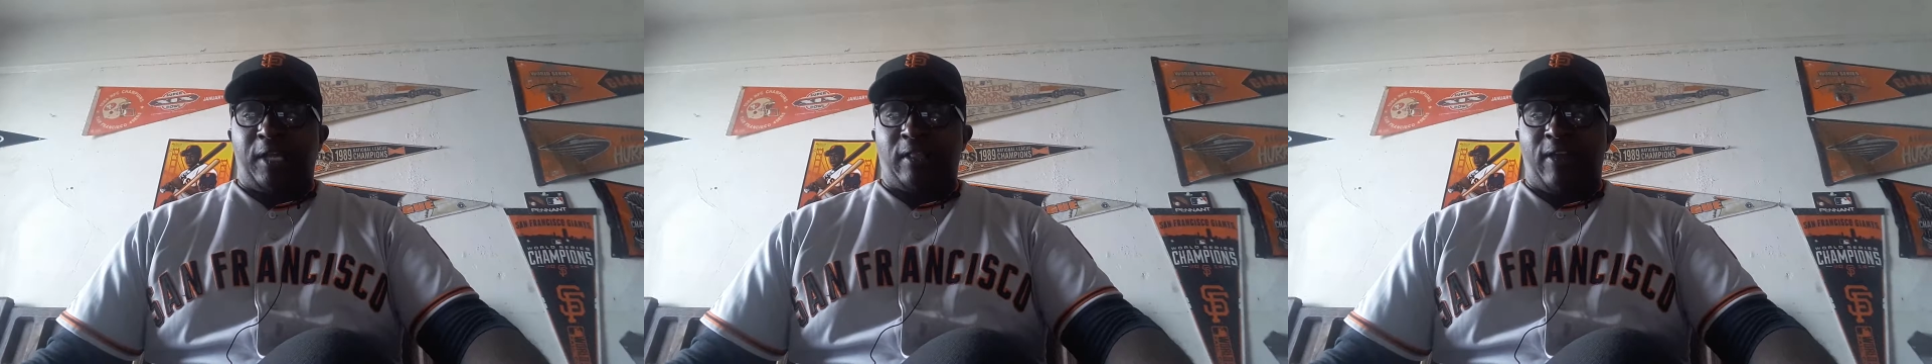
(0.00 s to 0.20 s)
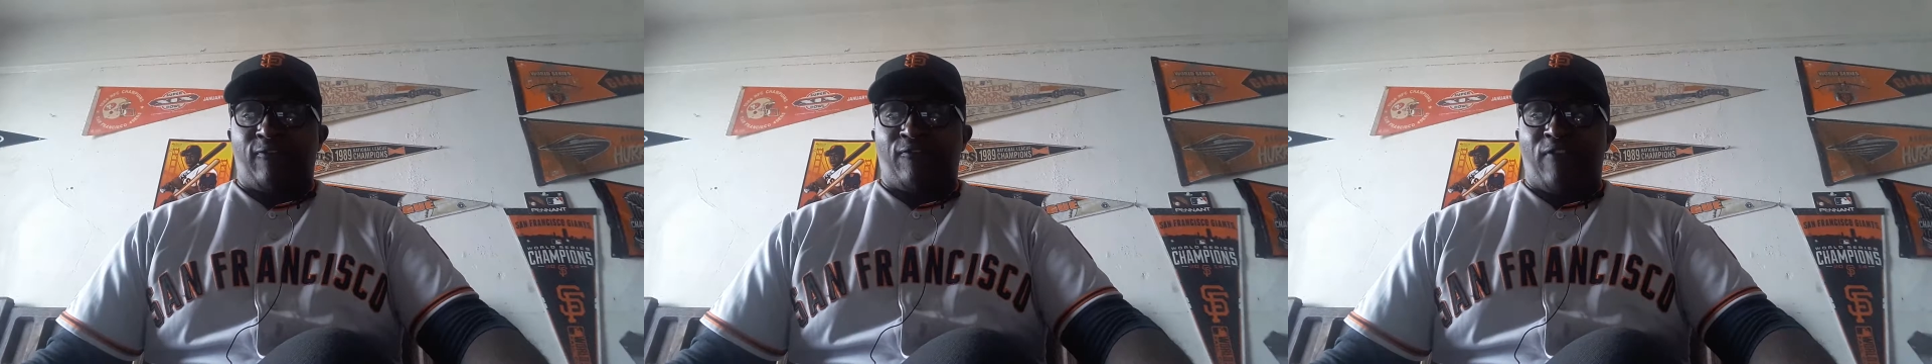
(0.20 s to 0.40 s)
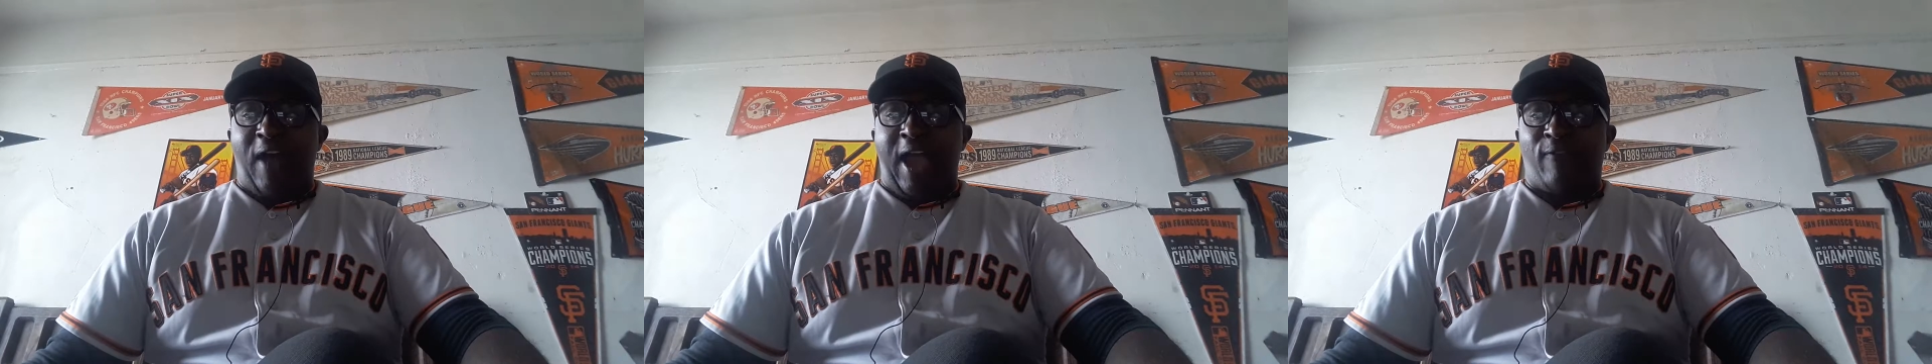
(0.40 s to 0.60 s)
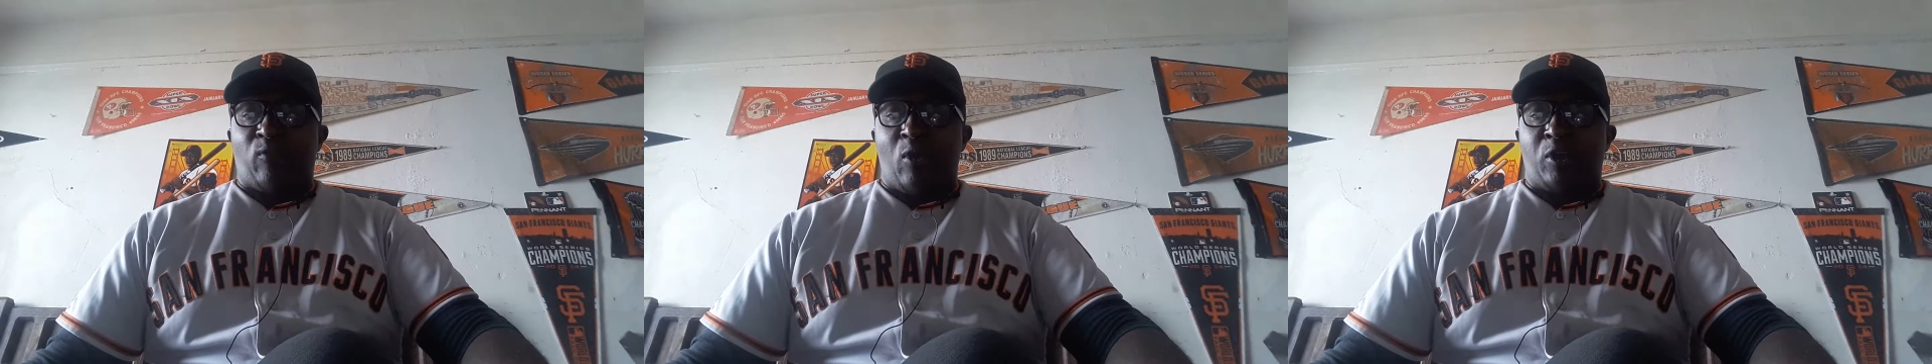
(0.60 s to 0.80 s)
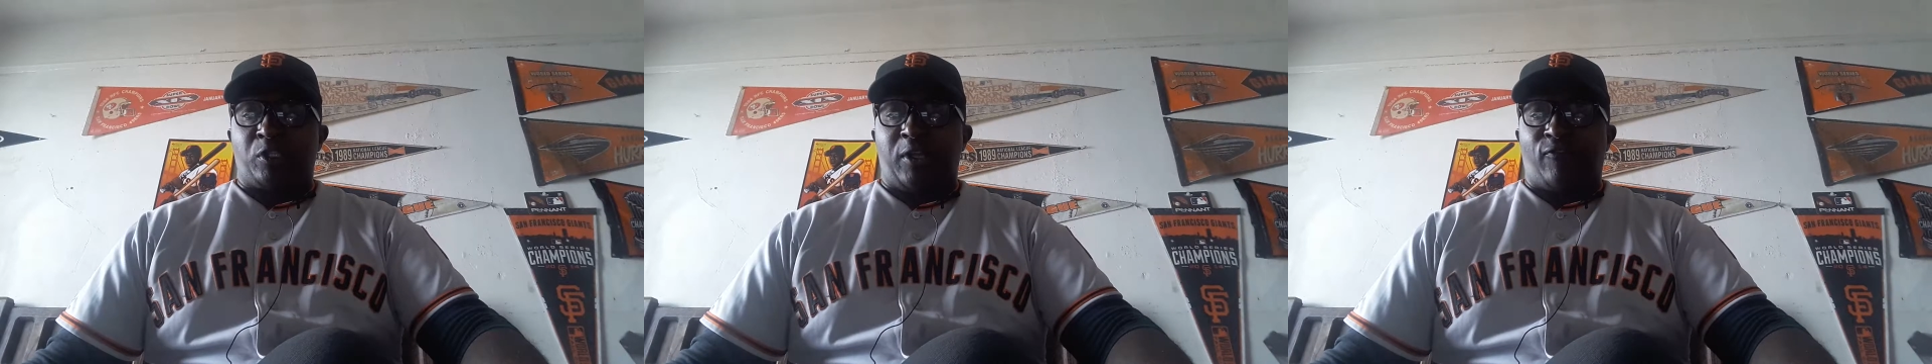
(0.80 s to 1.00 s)
They left five
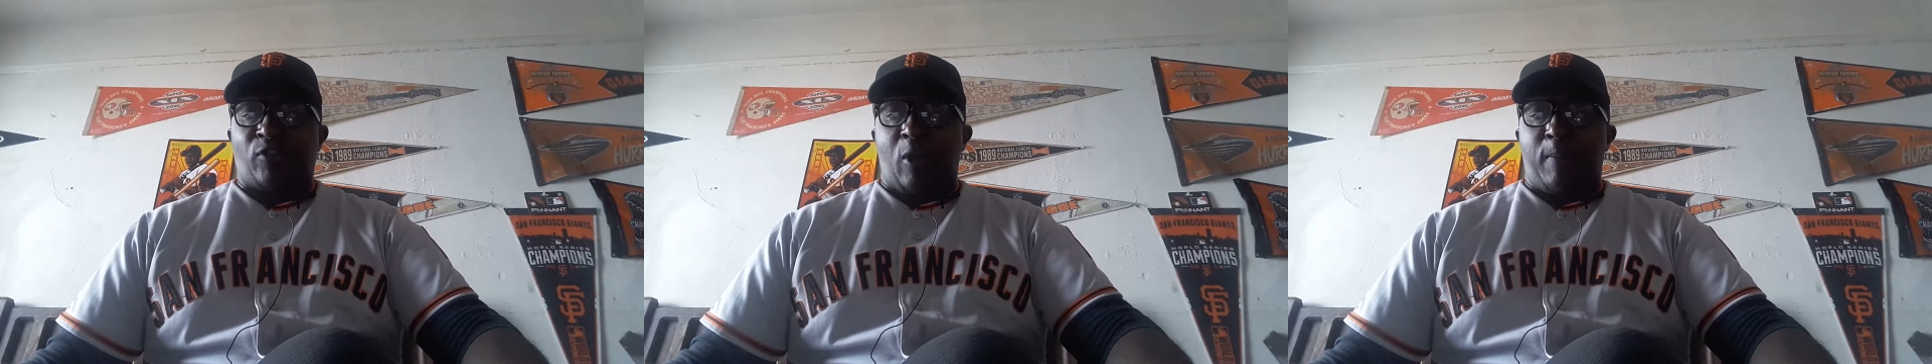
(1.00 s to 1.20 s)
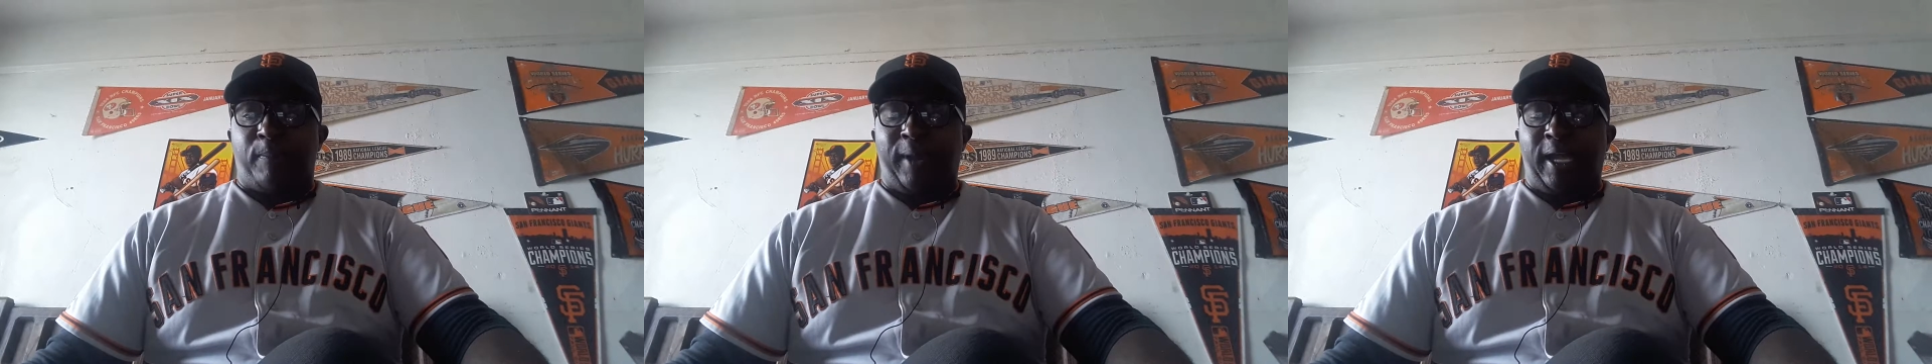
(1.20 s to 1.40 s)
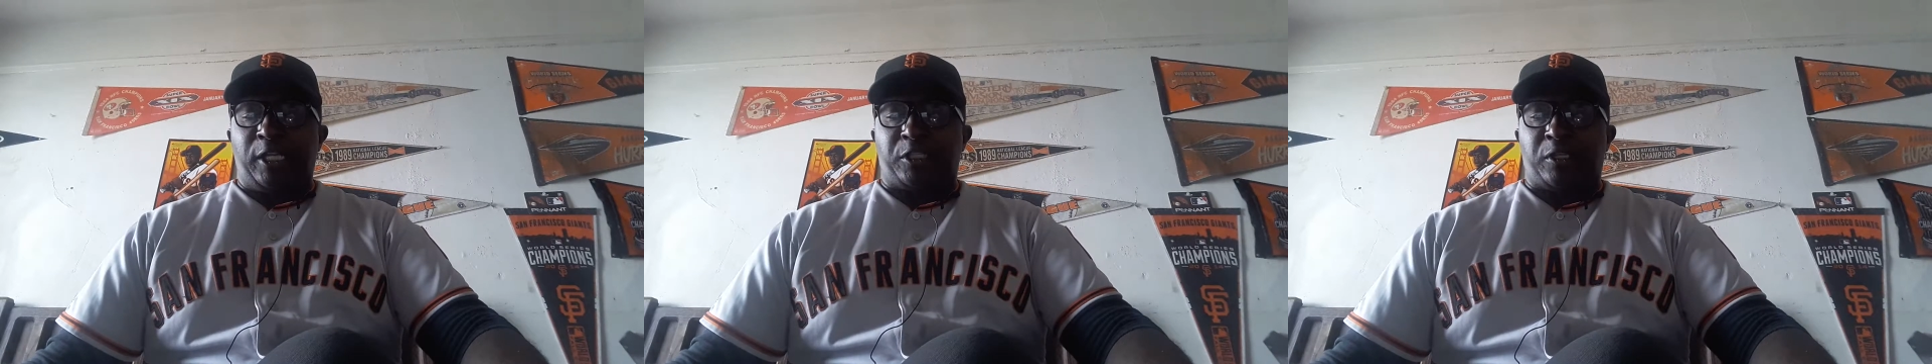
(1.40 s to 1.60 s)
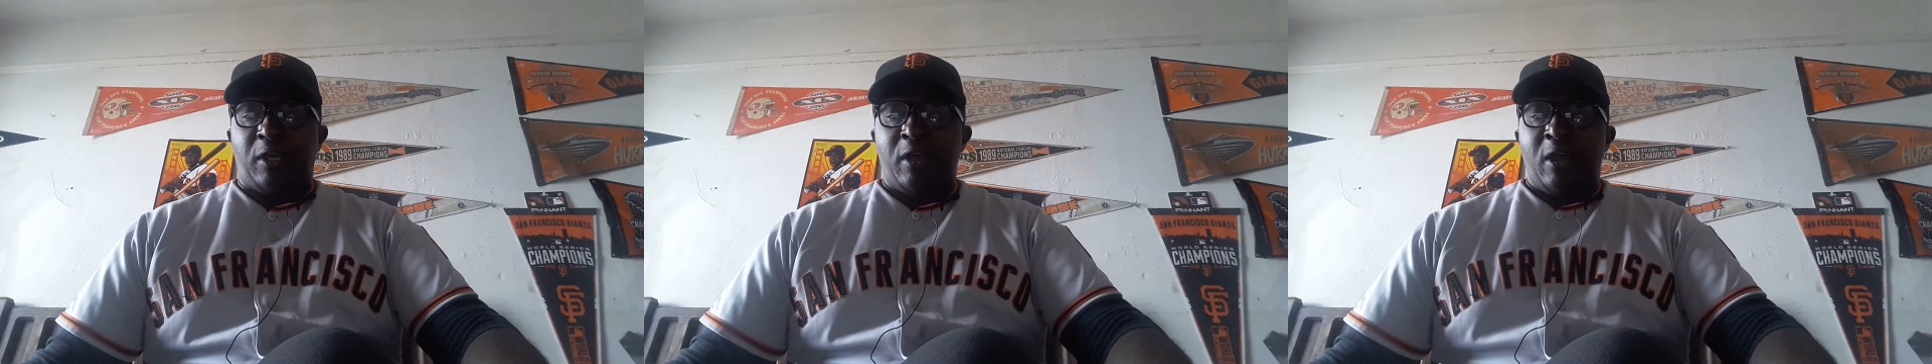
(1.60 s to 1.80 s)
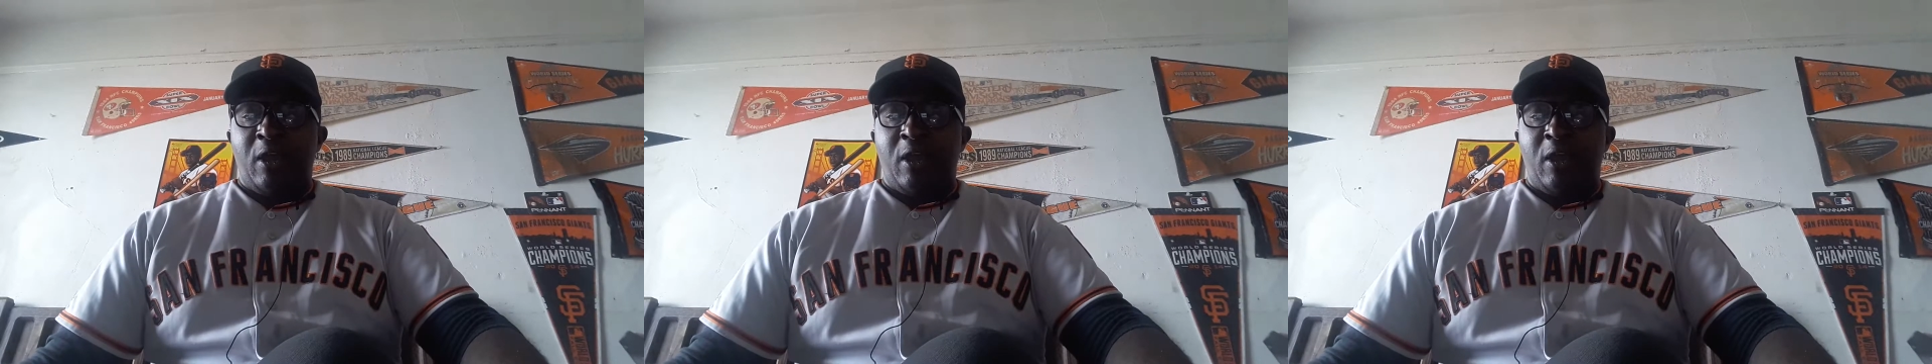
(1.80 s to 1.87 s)
runners left on base